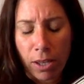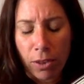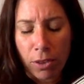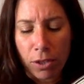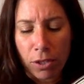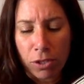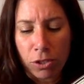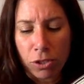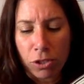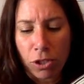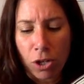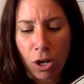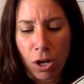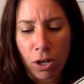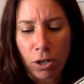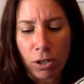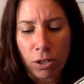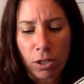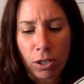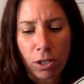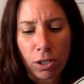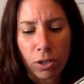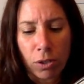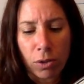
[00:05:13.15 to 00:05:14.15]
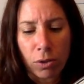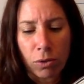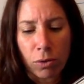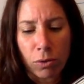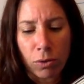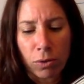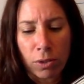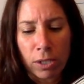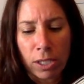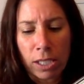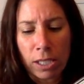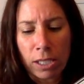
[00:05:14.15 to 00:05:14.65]
The dark
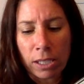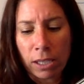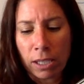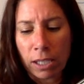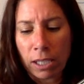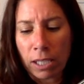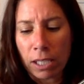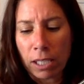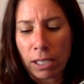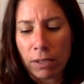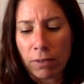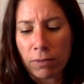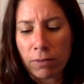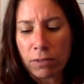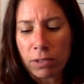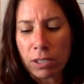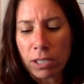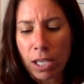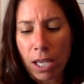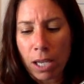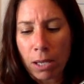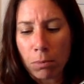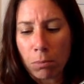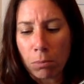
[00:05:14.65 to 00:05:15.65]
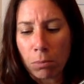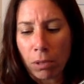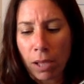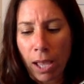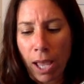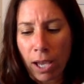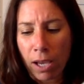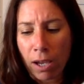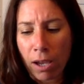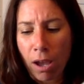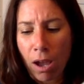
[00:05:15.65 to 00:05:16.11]
green leaves and black